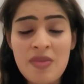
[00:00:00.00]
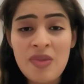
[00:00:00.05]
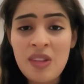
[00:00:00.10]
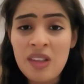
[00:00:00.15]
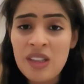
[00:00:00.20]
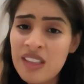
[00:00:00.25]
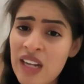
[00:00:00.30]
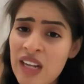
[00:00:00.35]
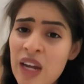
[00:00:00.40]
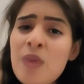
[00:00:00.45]

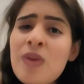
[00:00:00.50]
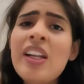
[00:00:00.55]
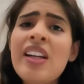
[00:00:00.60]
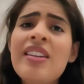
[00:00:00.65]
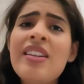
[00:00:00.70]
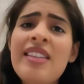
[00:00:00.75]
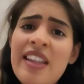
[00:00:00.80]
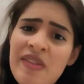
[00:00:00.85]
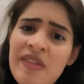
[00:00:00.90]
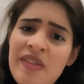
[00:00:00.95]

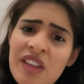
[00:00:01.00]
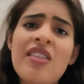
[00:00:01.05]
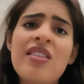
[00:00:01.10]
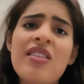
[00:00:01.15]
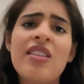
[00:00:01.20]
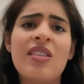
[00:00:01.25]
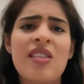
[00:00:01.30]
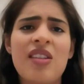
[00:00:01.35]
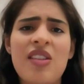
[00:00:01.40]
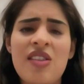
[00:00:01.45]
nowadays, even the
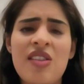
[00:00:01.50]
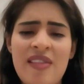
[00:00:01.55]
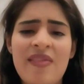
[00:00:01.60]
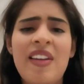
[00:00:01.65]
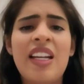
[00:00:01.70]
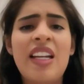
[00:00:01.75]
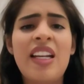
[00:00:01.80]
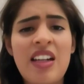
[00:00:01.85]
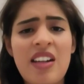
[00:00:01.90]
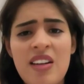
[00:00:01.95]
research are
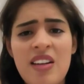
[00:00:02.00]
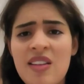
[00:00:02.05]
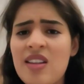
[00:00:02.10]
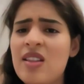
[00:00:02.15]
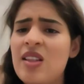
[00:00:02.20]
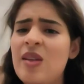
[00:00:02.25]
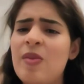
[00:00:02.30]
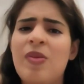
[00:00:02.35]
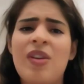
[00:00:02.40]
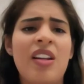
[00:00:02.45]
very
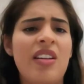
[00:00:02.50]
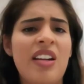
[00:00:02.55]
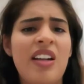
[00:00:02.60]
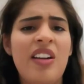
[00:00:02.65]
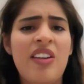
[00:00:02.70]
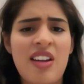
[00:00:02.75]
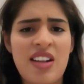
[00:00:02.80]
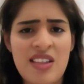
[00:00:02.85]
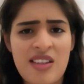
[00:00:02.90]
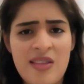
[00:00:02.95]

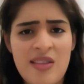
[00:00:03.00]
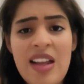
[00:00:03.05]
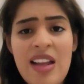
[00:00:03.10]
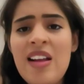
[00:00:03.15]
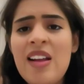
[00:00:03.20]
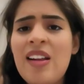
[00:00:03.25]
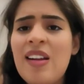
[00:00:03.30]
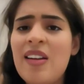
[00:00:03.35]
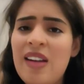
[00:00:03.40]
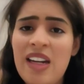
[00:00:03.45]
interdisciplinary,
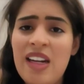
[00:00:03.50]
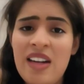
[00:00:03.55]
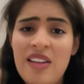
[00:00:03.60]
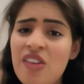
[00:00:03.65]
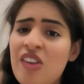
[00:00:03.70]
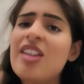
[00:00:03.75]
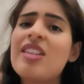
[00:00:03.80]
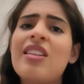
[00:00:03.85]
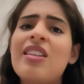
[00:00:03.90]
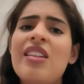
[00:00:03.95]
in
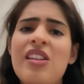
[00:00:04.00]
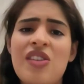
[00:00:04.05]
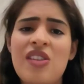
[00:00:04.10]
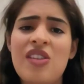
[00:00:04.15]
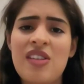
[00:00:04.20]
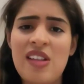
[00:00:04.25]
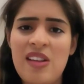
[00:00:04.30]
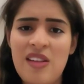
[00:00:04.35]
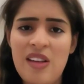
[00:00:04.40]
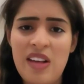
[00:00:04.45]

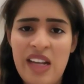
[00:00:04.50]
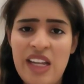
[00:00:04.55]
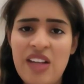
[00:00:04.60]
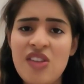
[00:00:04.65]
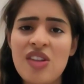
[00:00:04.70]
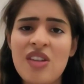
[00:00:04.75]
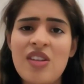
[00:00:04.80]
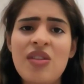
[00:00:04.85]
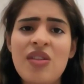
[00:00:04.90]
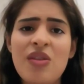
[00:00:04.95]
translational
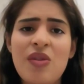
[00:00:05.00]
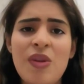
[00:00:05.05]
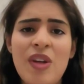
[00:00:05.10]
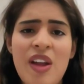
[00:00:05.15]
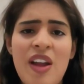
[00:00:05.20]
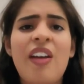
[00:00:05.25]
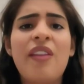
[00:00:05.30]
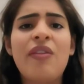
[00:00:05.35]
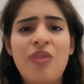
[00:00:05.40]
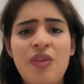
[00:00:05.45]
nature. So you
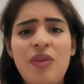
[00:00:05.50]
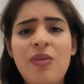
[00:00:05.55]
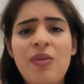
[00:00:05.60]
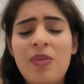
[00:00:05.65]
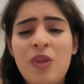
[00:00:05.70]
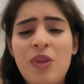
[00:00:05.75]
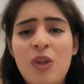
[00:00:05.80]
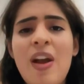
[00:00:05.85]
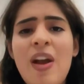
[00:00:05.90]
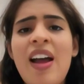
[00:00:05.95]
have
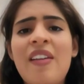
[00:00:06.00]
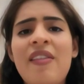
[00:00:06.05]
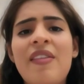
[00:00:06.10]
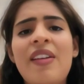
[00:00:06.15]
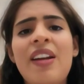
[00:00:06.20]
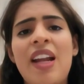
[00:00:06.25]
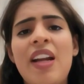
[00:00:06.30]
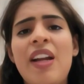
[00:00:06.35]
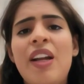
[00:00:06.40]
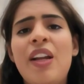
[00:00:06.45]
to have
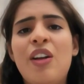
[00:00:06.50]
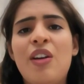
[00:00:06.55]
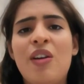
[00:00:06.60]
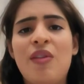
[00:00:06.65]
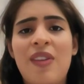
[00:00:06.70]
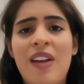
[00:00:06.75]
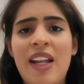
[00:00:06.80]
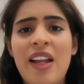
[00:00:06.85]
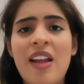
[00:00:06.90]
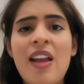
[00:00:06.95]
an idea
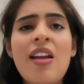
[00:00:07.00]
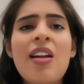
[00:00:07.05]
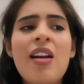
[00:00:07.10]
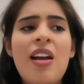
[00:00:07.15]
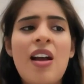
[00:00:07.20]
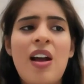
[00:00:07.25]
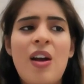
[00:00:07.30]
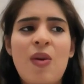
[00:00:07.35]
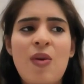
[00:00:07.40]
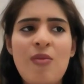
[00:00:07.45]
of like
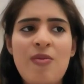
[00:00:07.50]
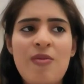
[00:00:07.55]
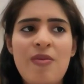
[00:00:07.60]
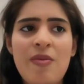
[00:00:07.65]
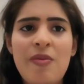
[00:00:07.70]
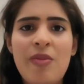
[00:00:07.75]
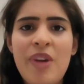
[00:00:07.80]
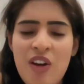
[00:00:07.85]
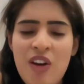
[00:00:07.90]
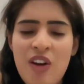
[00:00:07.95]
how
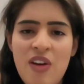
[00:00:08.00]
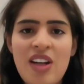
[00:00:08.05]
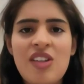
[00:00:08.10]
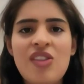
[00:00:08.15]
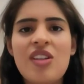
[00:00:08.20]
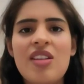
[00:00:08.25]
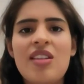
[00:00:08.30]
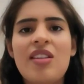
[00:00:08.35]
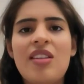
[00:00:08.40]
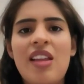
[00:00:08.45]

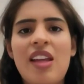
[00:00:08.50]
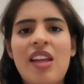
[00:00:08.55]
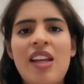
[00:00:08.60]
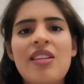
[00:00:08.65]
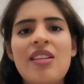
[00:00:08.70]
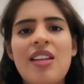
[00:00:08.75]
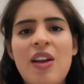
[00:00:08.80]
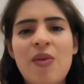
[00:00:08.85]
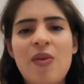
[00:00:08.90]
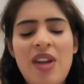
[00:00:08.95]
biologists
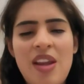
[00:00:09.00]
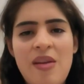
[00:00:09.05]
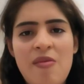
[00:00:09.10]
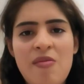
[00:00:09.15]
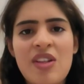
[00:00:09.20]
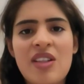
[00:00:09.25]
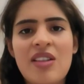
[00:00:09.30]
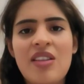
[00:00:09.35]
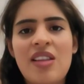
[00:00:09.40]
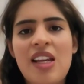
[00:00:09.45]
thinks, how
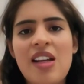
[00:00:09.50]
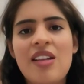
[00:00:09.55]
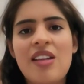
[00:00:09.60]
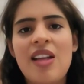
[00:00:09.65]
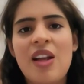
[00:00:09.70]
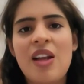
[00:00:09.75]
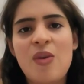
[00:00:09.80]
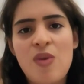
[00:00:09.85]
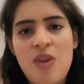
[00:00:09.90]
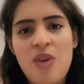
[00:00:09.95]
chemists thinks,
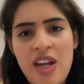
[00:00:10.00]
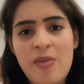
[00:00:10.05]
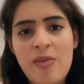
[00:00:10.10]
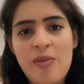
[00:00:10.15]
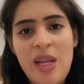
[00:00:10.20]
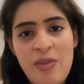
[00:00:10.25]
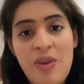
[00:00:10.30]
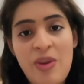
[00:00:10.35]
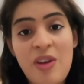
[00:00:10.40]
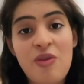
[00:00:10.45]
how chem
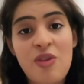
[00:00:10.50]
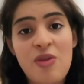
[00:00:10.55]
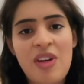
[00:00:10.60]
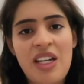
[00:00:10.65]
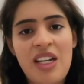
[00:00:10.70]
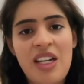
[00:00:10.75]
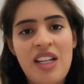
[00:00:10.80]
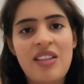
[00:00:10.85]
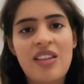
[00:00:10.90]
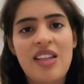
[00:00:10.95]

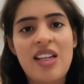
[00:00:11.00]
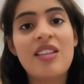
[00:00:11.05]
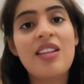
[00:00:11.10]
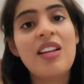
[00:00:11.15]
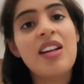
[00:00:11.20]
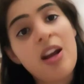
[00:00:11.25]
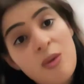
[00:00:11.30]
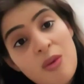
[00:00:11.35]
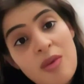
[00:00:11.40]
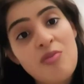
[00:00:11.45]
informatics thinks,
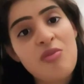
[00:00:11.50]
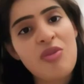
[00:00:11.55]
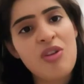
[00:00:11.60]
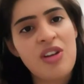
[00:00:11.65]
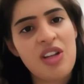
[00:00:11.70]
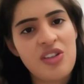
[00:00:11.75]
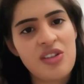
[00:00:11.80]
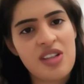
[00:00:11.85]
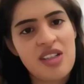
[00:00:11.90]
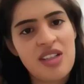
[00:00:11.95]
and how
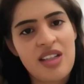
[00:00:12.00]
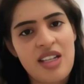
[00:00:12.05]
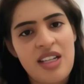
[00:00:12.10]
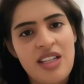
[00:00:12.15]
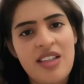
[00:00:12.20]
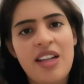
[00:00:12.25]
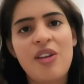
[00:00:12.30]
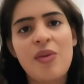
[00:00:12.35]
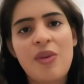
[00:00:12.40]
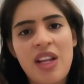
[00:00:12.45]
computational thinks.
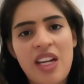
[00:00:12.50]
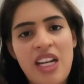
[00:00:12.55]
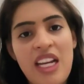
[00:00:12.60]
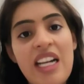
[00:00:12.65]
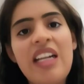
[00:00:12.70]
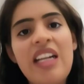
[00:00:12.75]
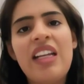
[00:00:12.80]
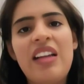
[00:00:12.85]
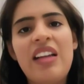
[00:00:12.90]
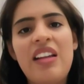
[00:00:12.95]
And you can
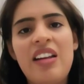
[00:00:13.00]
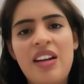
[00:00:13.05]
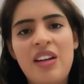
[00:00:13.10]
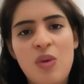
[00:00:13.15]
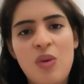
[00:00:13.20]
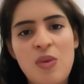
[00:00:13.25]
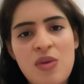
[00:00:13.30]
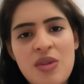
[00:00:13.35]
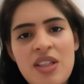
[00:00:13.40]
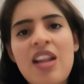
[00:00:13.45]
integrate
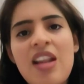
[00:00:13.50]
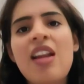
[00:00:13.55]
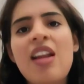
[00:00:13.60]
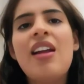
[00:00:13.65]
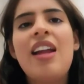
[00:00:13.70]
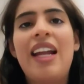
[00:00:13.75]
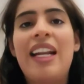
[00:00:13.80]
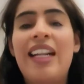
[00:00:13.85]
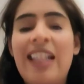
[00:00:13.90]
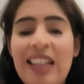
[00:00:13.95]
those.
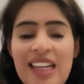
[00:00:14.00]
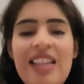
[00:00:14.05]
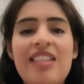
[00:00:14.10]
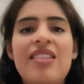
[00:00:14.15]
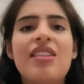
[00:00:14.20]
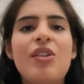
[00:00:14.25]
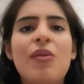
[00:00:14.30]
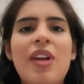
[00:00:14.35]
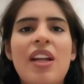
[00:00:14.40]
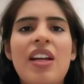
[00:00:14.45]
At
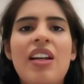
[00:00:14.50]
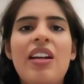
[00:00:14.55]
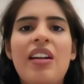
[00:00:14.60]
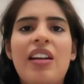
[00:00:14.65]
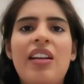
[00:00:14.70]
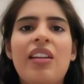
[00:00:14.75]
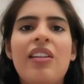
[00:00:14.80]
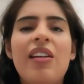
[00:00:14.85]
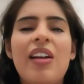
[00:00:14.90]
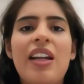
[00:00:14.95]
least you can
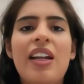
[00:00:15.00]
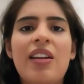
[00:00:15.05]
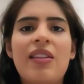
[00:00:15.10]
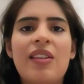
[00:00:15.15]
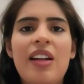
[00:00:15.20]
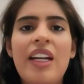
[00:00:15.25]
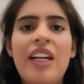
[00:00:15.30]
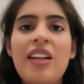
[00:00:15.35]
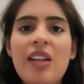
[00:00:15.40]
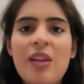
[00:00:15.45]

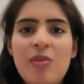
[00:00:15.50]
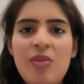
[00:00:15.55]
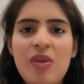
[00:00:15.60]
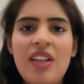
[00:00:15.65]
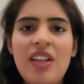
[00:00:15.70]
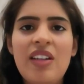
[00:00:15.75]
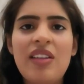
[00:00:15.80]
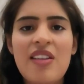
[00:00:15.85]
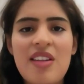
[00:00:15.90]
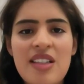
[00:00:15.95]

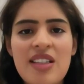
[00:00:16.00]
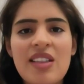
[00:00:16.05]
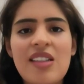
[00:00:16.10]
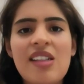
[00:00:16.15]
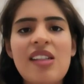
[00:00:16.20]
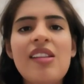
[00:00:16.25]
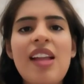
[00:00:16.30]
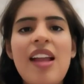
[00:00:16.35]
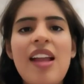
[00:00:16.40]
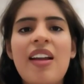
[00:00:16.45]
interpret the
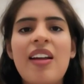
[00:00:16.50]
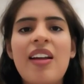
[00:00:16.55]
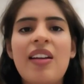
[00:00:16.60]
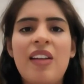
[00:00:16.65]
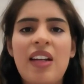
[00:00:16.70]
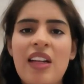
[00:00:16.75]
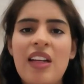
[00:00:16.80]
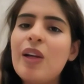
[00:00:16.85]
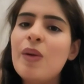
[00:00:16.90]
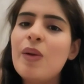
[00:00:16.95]
results and
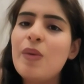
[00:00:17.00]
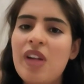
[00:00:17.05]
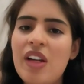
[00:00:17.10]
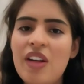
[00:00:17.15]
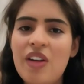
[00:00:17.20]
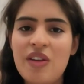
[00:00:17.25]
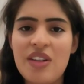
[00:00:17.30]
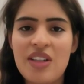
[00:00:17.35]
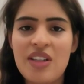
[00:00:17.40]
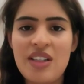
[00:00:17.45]
include in
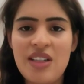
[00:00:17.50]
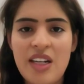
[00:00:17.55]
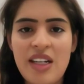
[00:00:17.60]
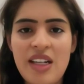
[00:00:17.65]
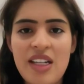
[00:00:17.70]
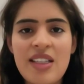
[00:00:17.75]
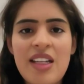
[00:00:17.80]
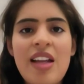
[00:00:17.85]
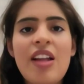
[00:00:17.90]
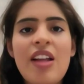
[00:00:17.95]
your
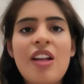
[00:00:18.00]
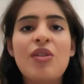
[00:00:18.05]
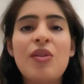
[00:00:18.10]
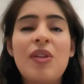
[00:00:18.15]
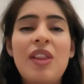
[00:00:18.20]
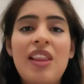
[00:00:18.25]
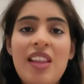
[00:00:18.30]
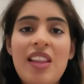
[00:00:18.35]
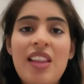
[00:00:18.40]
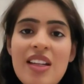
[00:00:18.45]
studies. So
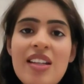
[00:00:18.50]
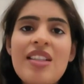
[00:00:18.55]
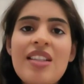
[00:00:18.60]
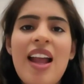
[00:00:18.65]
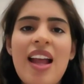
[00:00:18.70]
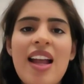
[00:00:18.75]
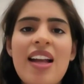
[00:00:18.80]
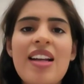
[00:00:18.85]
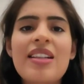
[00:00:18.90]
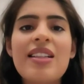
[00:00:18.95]
this
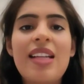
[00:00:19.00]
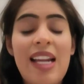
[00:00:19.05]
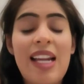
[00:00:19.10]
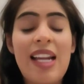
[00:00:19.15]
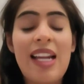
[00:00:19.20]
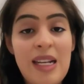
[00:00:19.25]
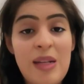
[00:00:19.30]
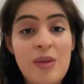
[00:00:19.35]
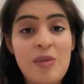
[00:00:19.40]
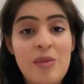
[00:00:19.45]
has
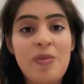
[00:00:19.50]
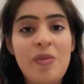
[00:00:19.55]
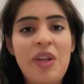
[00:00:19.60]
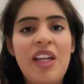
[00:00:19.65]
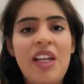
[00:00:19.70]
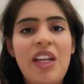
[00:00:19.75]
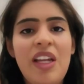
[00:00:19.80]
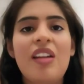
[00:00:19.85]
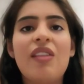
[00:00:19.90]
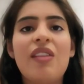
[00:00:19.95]
helped
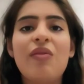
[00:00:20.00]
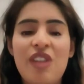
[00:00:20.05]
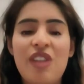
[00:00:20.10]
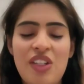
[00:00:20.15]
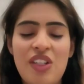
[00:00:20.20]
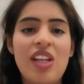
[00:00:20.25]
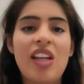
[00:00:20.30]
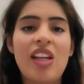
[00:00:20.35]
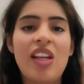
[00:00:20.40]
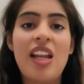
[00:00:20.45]
me in
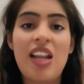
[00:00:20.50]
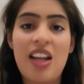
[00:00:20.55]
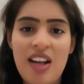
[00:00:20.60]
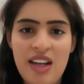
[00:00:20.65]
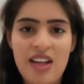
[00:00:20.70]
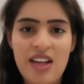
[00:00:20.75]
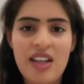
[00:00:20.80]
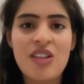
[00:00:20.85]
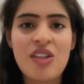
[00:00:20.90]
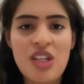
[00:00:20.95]
fetching
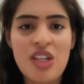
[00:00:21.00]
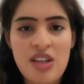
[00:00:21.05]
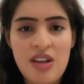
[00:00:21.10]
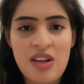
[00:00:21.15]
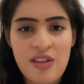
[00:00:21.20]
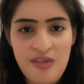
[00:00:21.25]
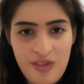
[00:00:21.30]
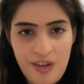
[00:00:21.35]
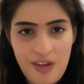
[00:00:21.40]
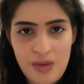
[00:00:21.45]
NIH
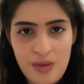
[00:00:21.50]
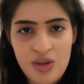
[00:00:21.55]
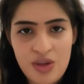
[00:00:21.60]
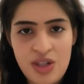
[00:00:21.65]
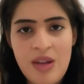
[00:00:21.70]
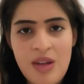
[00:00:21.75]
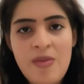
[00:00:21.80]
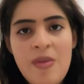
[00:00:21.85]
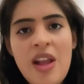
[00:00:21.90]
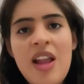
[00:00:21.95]

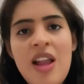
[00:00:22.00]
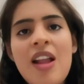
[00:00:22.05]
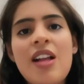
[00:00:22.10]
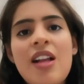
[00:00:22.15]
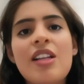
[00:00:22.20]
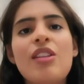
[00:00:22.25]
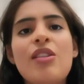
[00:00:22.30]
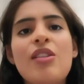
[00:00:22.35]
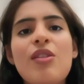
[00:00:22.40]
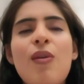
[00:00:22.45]
fellowship.
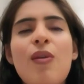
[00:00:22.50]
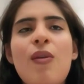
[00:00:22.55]
So,